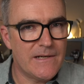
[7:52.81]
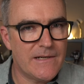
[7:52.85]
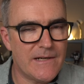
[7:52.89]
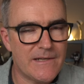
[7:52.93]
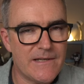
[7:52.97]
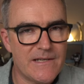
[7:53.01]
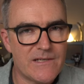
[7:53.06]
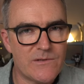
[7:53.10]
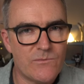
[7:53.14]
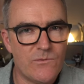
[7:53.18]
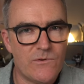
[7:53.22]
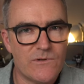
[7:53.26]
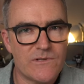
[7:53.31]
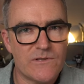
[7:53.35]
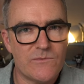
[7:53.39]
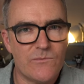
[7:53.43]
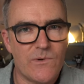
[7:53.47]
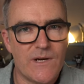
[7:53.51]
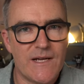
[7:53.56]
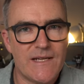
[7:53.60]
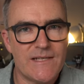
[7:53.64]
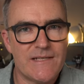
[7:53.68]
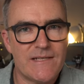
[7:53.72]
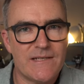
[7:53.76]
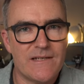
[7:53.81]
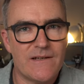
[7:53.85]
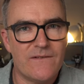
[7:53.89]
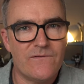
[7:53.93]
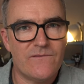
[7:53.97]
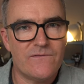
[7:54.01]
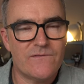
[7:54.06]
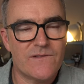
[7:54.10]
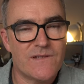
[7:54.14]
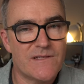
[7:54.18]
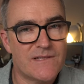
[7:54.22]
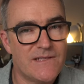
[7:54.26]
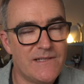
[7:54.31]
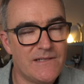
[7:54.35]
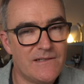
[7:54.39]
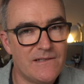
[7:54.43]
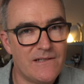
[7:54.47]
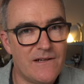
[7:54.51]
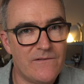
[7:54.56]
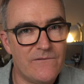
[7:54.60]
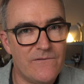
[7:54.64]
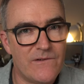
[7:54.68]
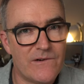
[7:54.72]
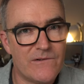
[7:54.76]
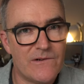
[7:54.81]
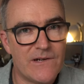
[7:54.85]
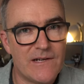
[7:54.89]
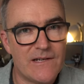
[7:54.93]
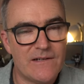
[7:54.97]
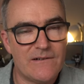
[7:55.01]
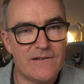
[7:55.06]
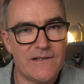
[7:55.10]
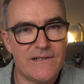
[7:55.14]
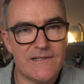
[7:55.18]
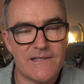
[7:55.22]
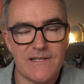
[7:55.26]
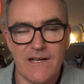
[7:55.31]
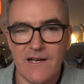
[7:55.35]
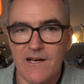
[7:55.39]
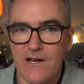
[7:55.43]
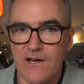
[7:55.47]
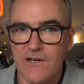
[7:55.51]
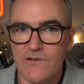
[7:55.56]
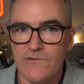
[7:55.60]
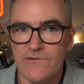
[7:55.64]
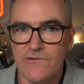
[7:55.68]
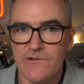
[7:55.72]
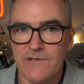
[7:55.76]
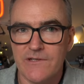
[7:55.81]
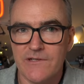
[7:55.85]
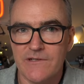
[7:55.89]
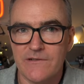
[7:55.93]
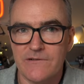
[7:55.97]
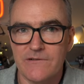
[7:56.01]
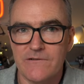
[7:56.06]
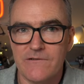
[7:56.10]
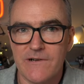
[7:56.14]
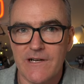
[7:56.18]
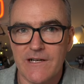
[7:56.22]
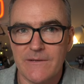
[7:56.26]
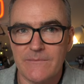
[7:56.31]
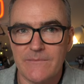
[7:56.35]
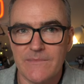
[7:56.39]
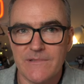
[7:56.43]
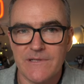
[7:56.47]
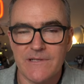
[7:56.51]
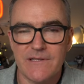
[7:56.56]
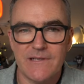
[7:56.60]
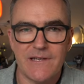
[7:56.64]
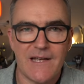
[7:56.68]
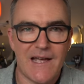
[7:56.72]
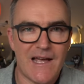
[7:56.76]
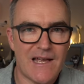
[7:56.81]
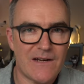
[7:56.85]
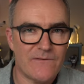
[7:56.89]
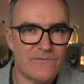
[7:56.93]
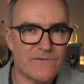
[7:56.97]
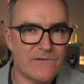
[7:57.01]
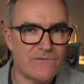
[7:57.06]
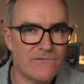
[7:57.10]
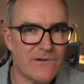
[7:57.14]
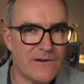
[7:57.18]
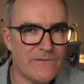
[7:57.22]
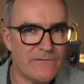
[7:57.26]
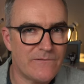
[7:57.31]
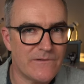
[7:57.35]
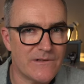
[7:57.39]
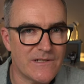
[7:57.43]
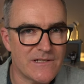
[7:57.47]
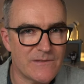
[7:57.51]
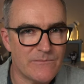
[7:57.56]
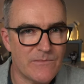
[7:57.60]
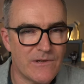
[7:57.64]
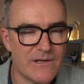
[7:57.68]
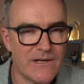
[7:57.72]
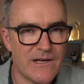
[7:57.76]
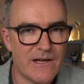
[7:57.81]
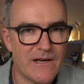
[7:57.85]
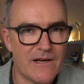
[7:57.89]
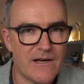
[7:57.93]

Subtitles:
Now this watch weighs in of still a very light 102 grams. And for reference, my